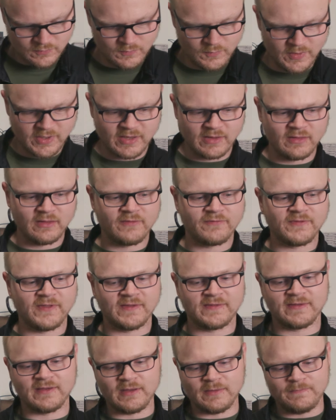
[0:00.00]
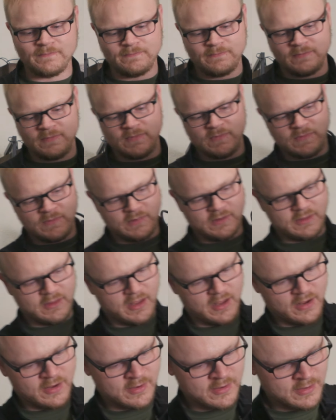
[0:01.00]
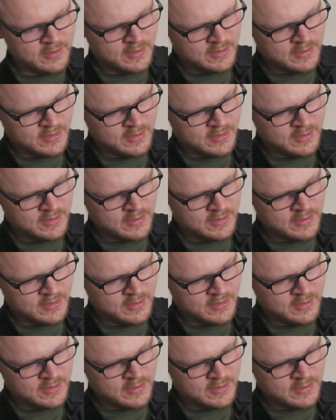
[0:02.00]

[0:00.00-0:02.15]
we can lift this up now.